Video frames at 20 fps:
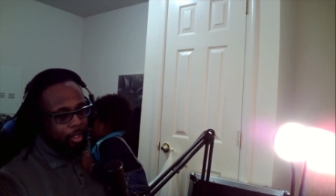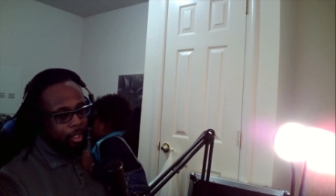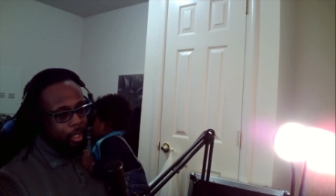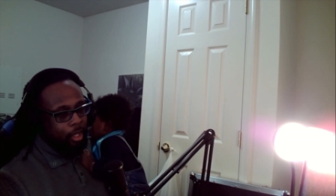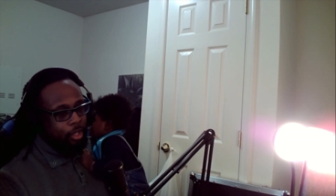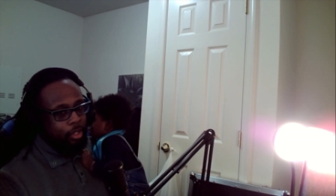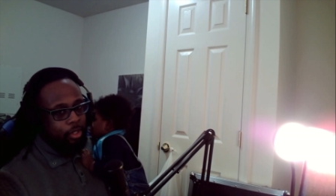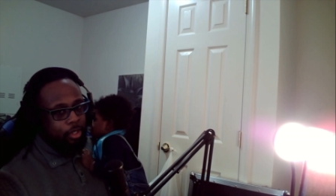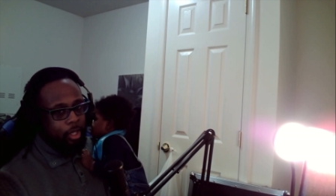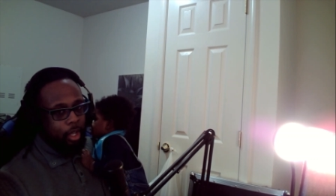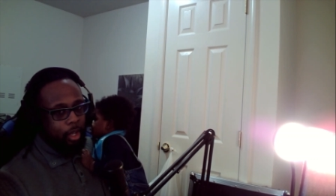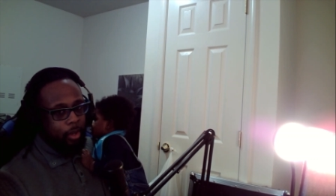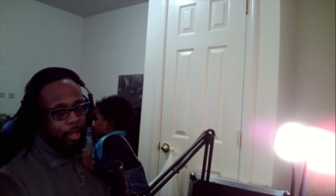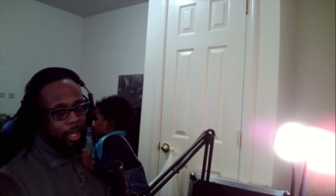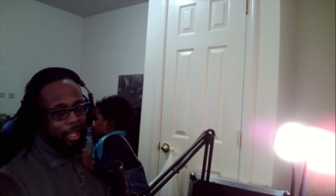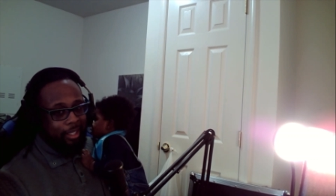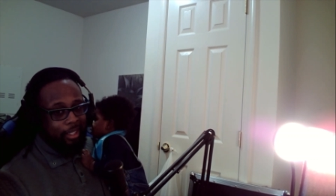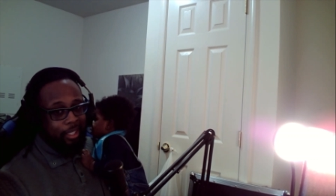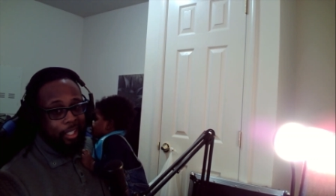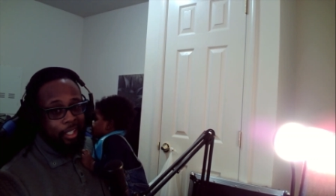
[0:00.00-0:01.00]
So, and I
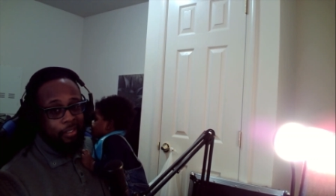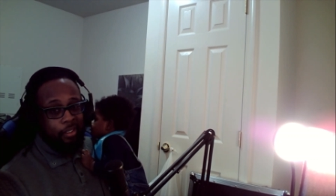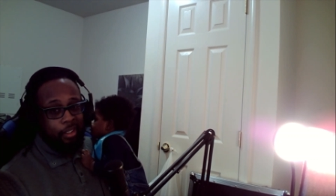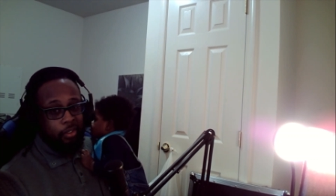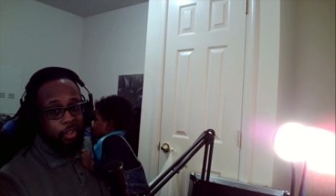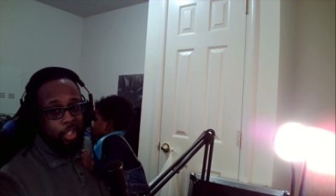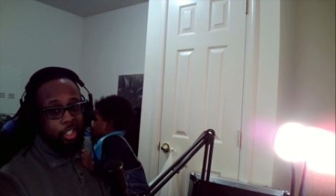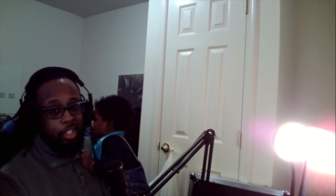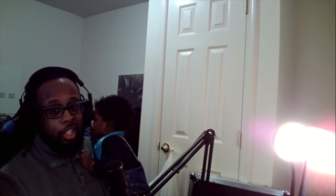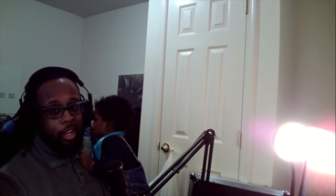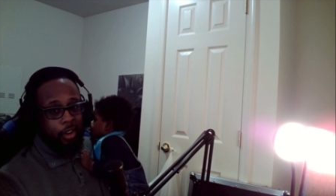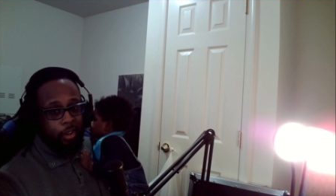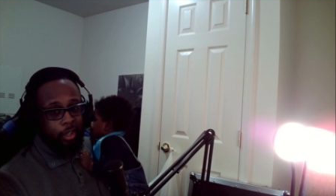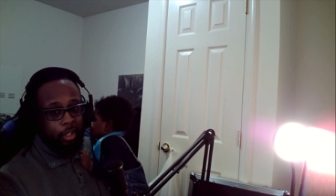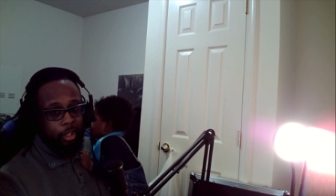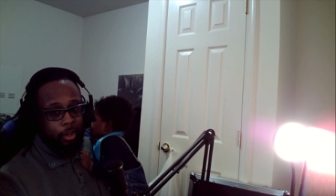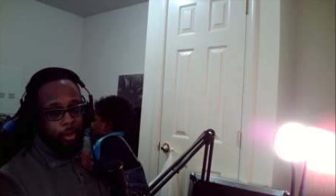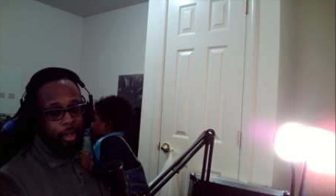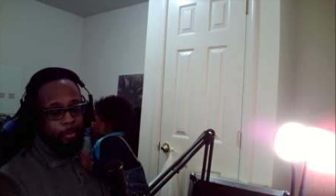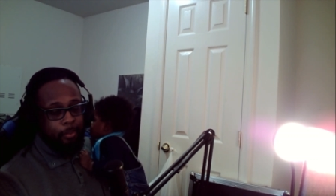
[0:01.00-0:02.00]
think even Chris
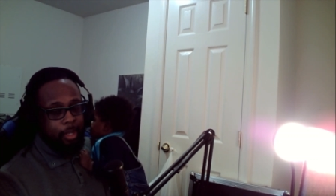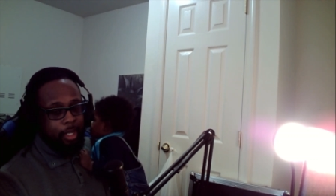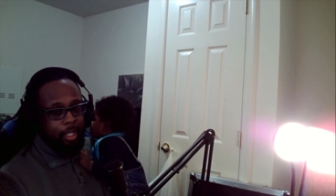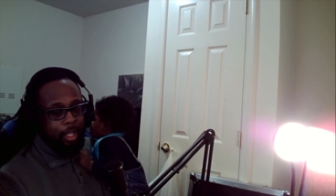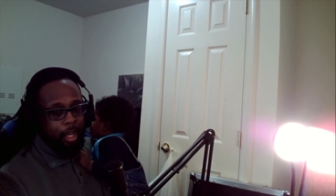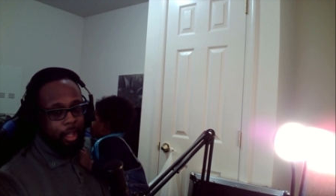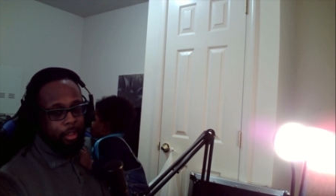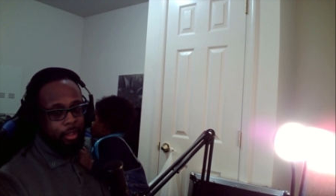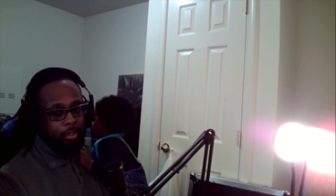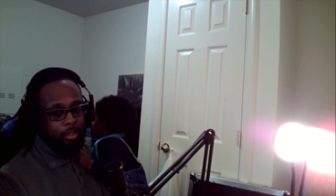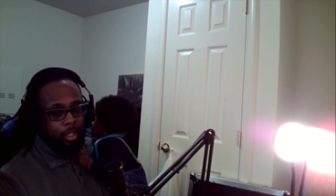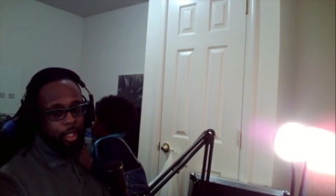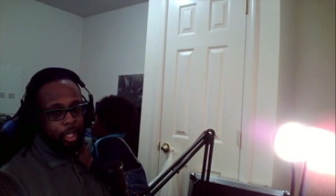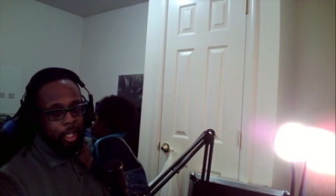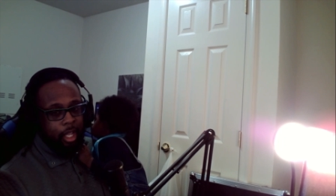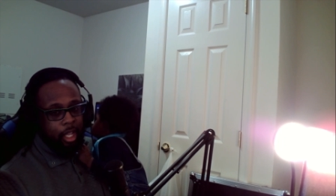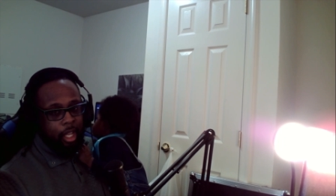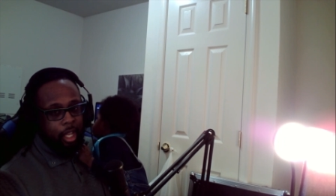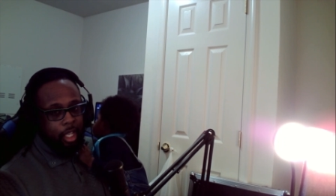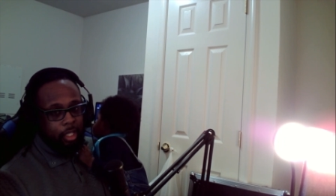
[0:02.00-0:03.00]
Jericho and many others
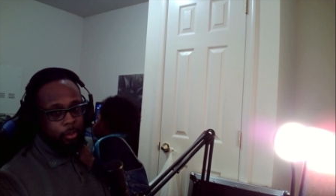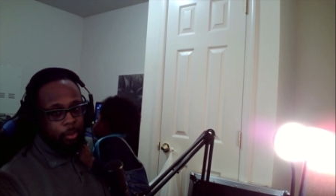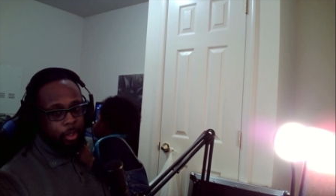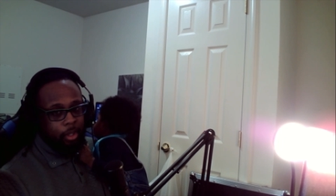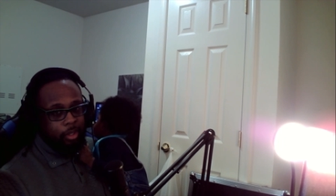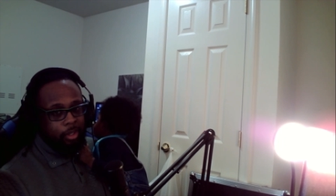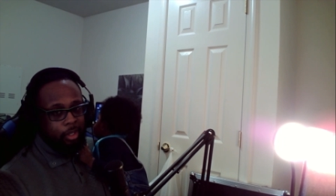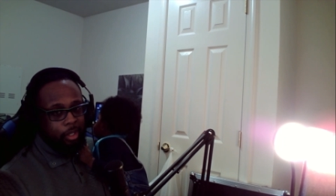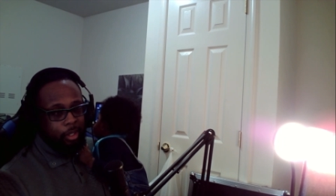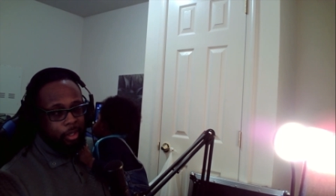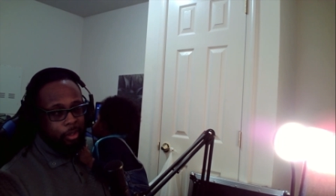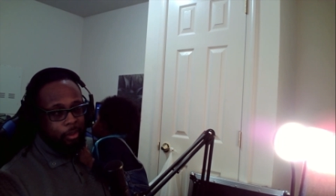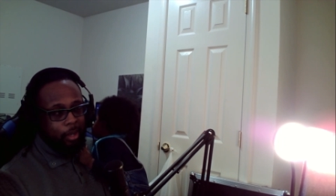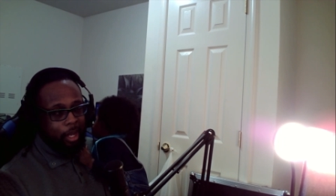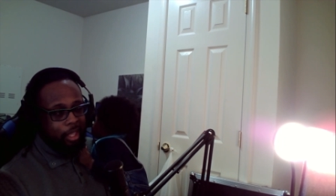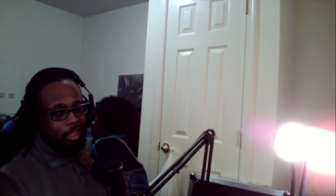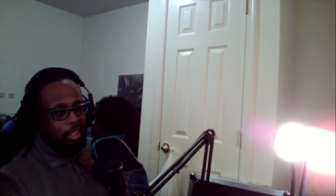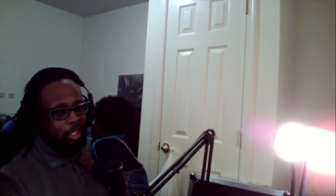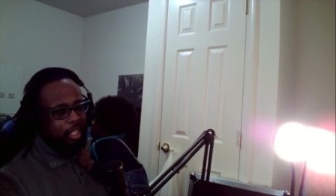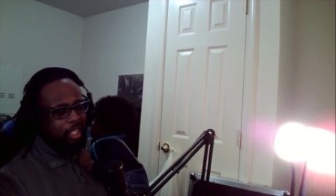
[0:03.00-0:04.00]
as well too. I
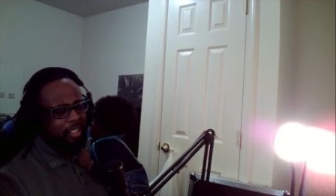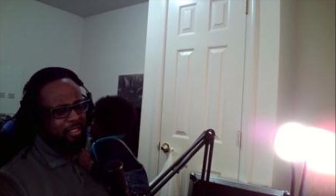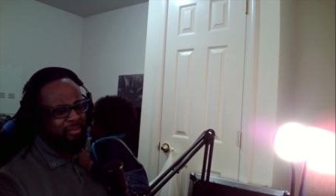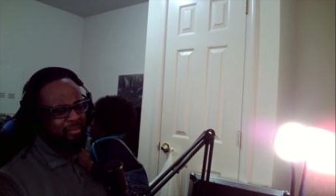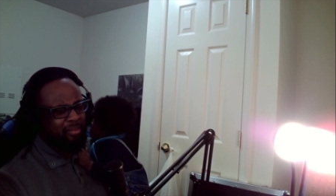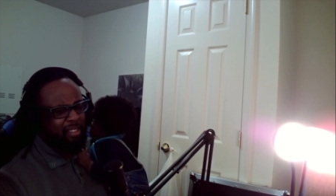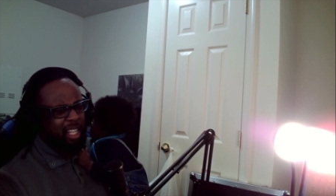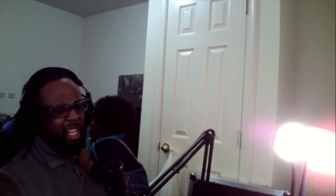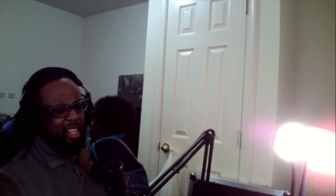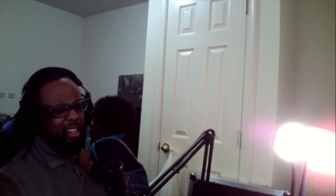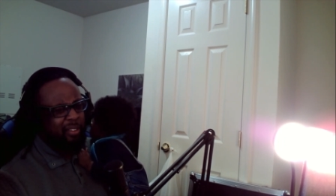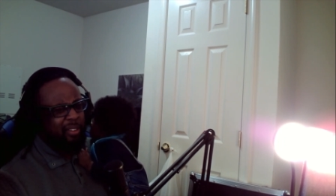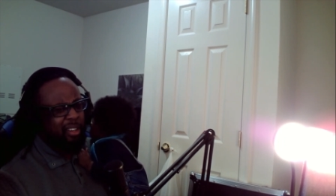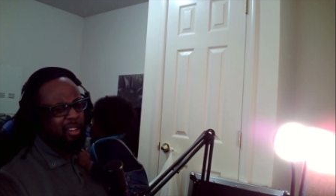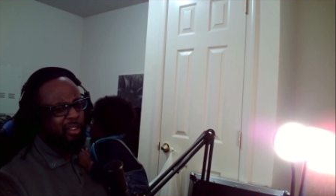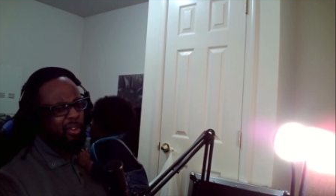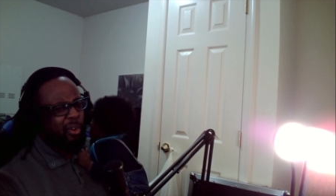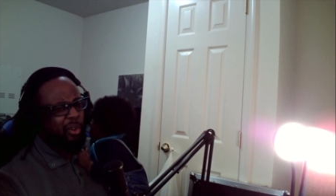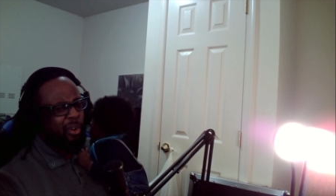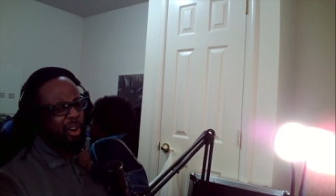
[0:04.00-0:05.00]
think I
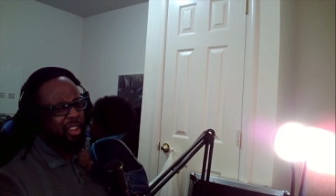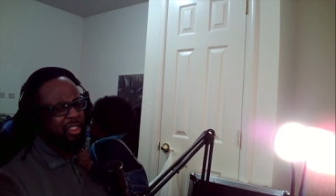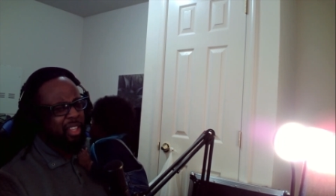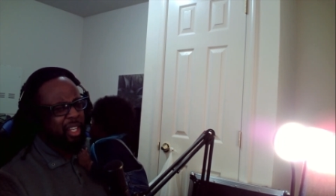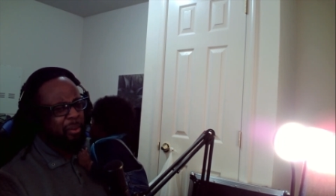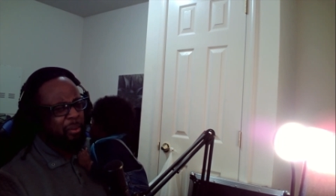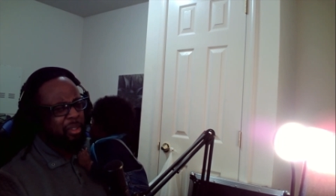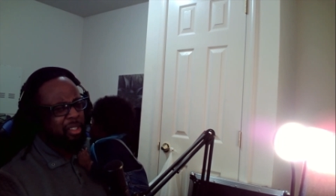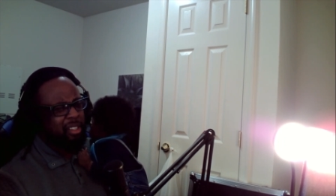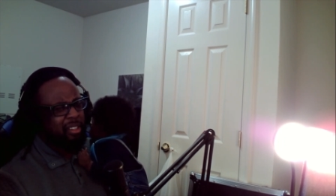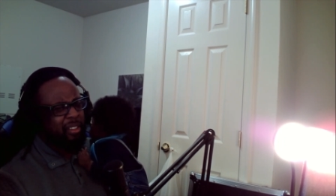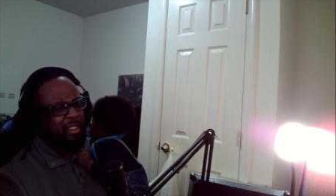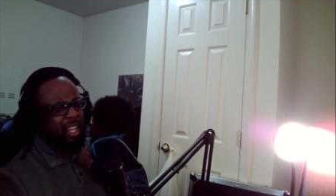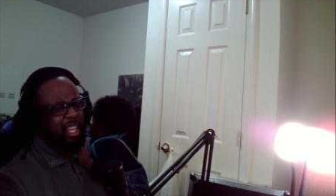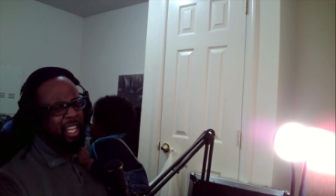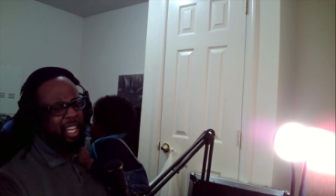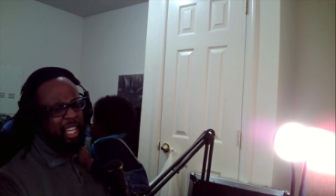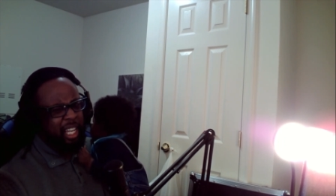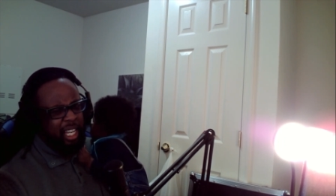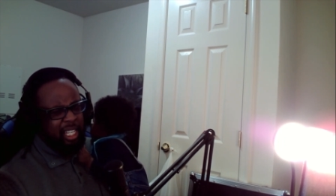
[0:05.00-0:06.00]
recall I think was.
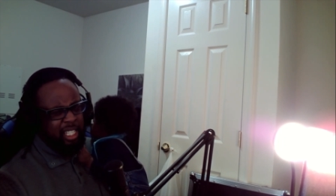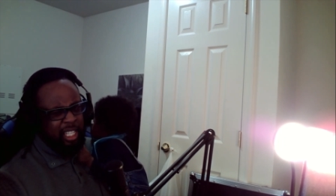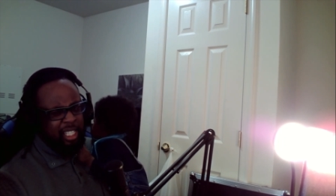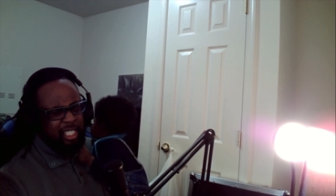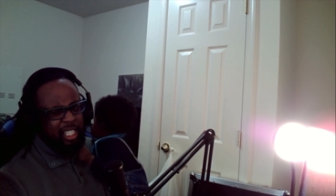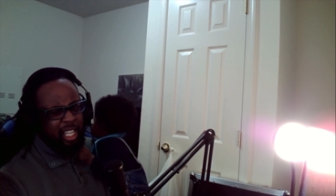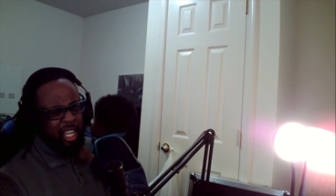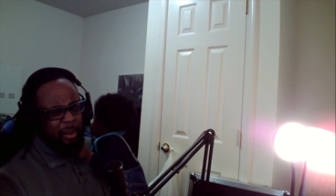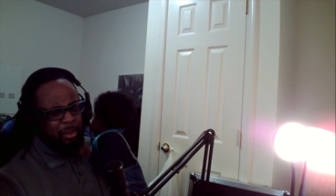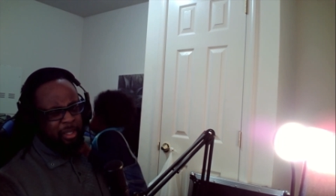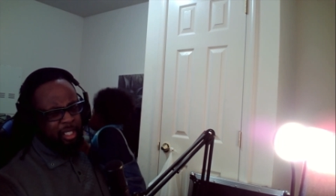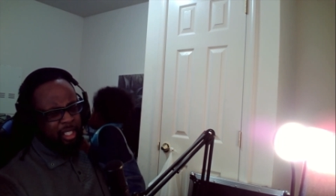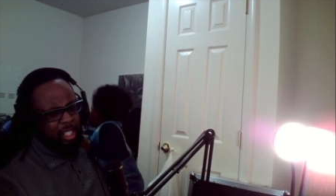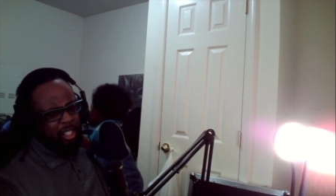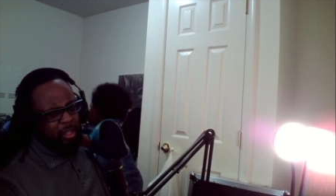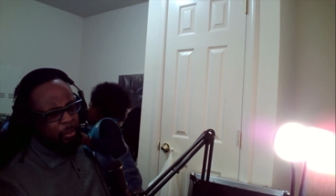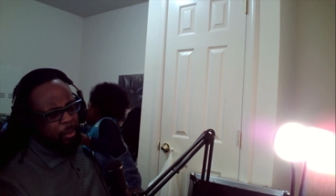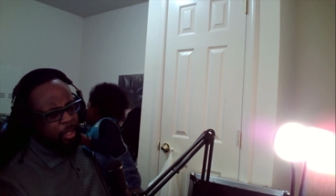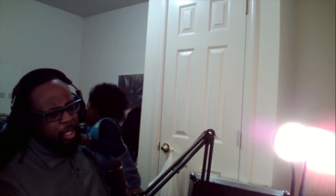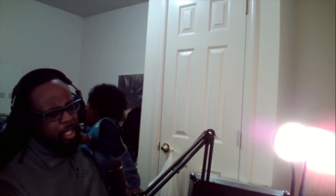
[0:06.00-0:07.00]
A J Styles was another
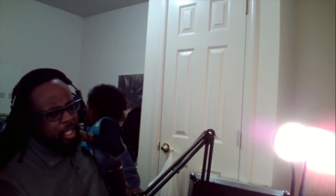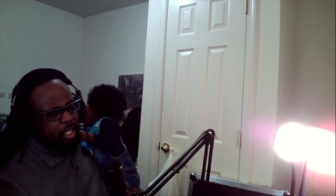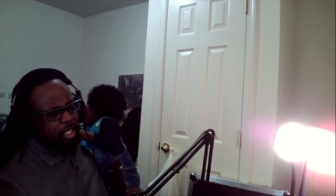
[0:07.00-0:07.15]
one of his